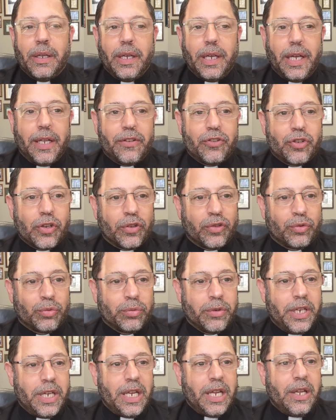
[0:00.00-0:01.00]
It's just
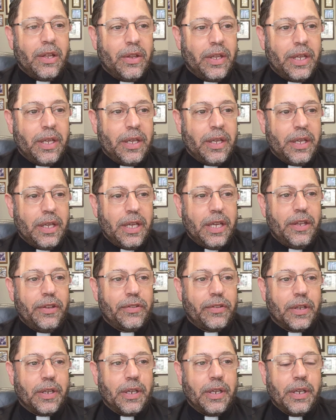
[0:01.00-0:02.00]
really
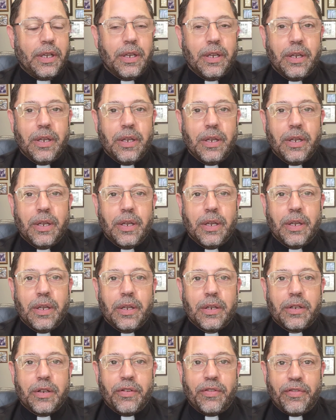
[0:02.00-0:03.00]
easy
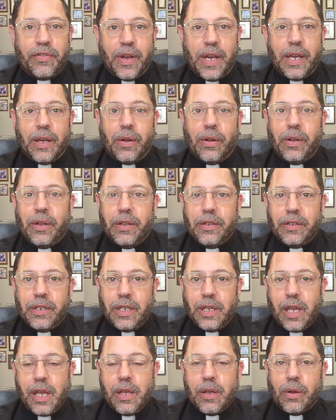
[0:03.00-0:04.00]
to fail to
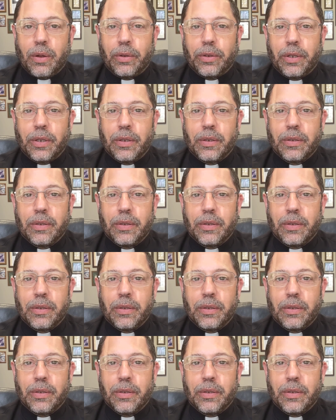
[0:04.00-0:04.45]
yield.